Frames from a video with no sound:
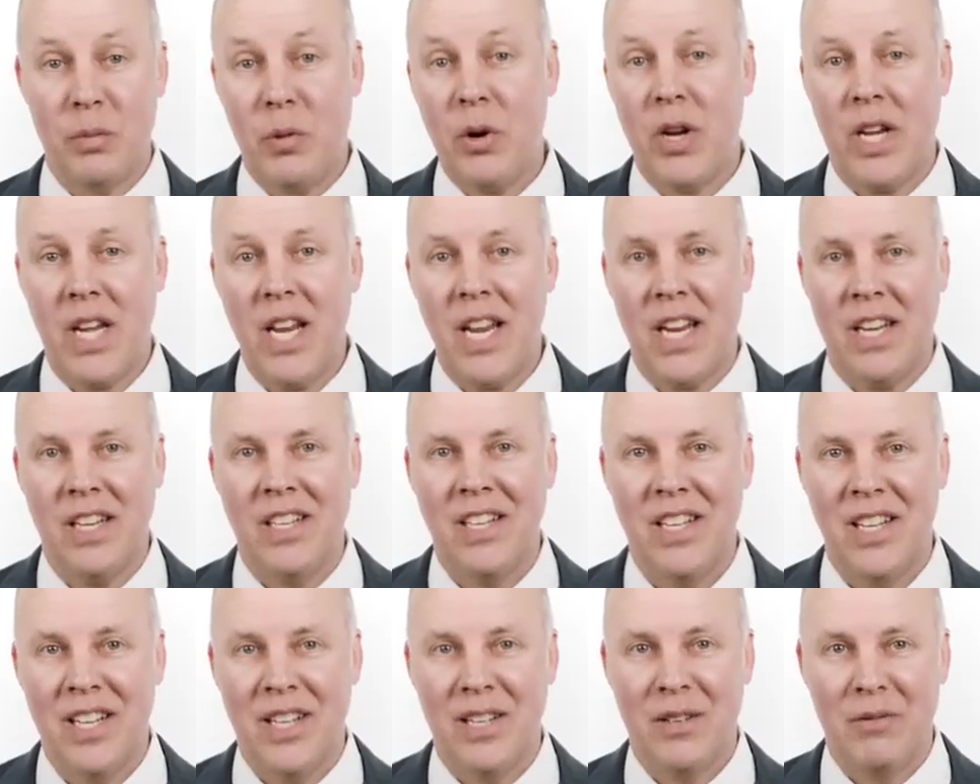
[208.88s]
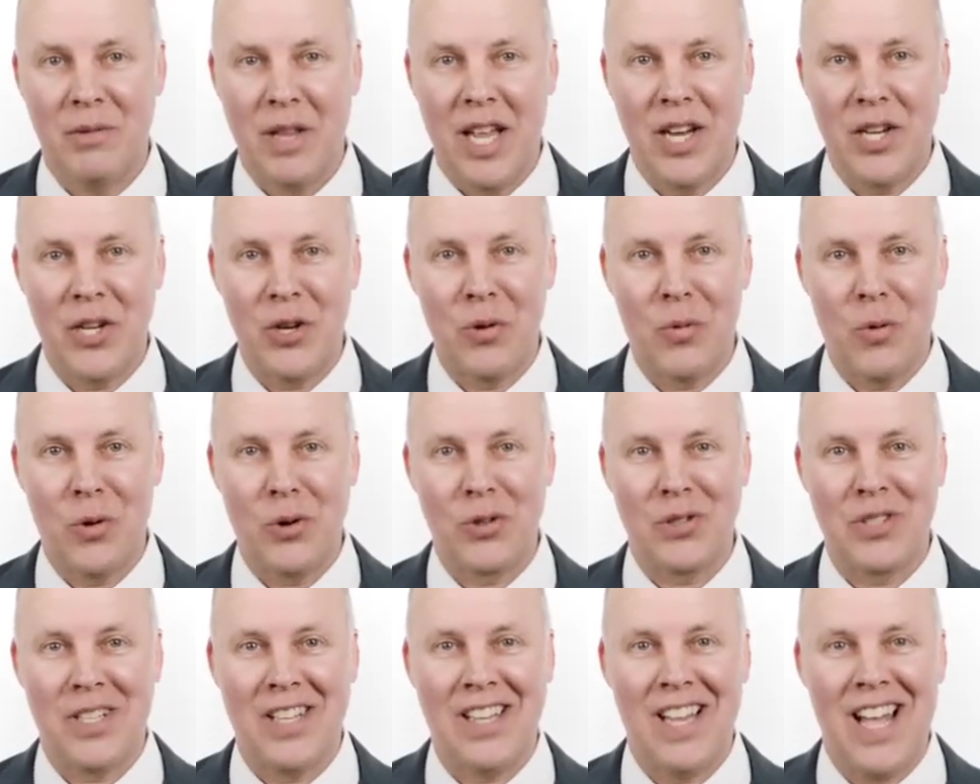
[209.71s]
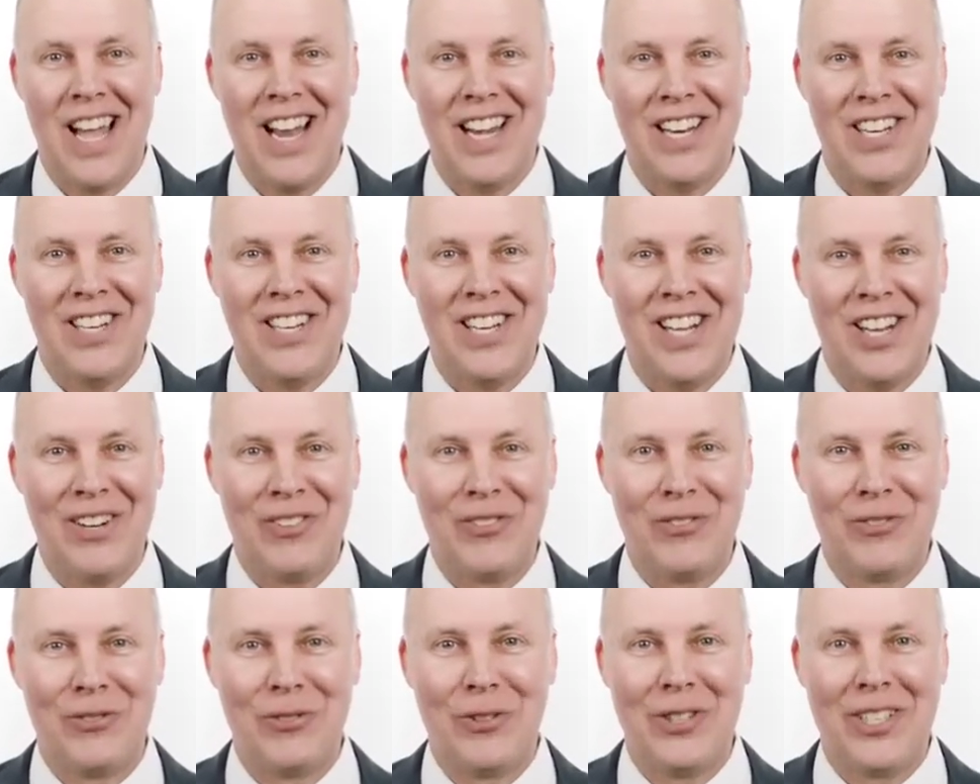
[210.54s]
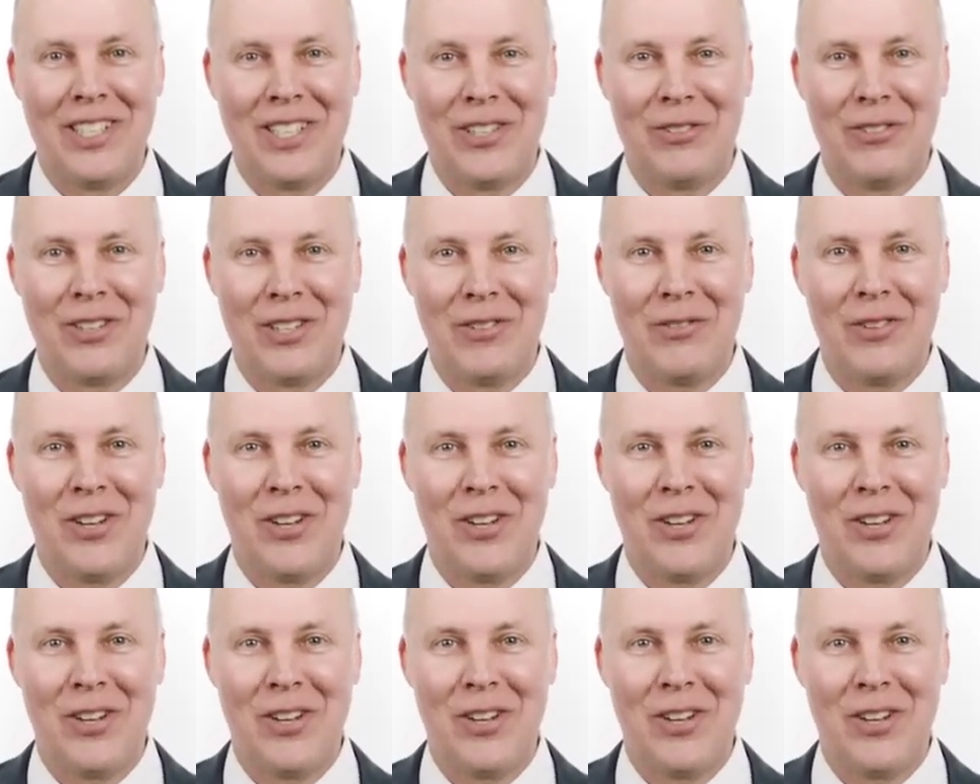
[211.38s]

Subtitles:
pretty neat, letting your worlds collide, and really, really